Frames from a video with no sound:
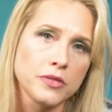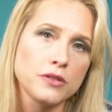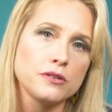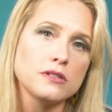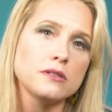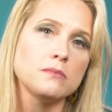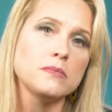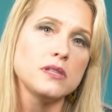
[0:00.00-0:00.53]

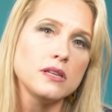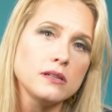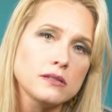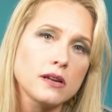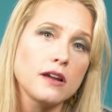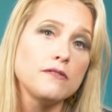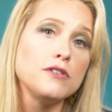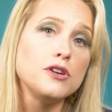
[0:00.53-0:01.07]
there's some things
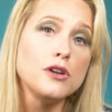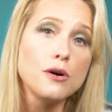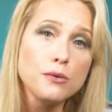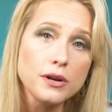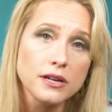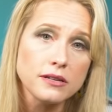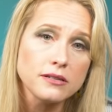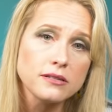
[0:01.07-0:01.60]
that I've
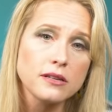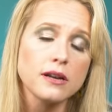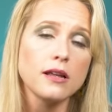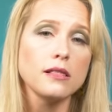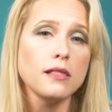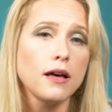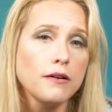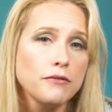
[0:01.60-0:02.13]
noticed and
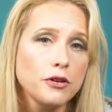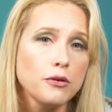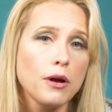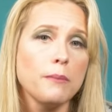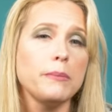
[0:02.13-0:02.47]
I love you.